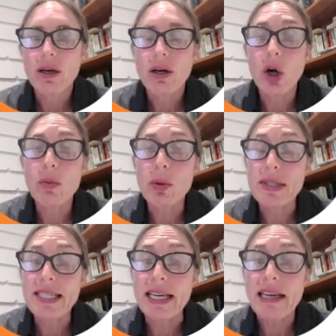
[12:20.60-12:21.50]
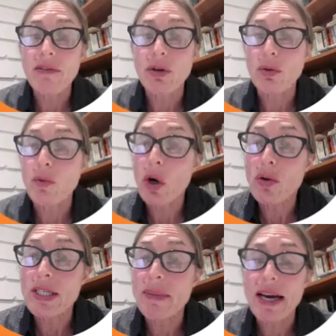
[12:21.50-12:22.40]
Global sea level
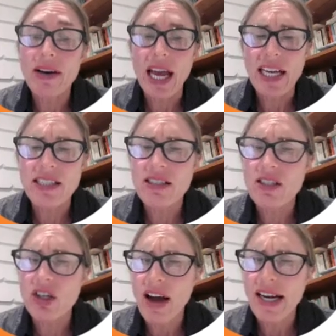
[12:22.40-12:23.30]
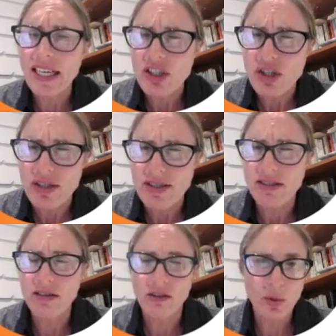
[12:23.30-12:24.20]
rose about 8 to 9
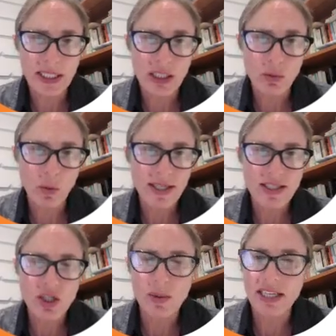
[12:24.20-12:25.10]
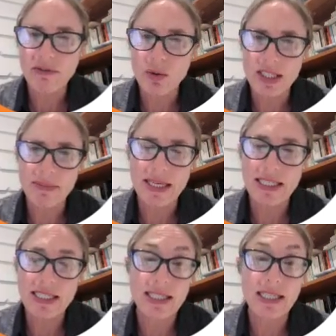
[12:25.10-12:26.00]
inches, 21 to 24
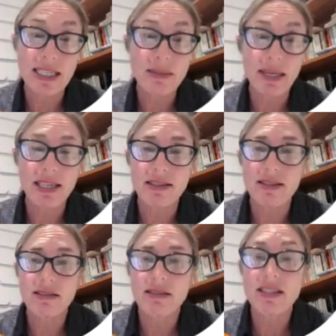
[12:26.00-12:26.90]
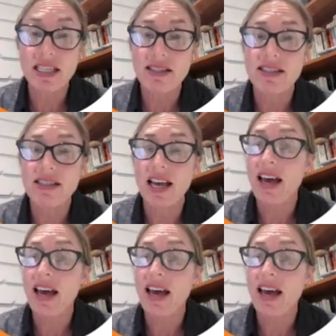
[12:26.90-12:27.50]
centimetres since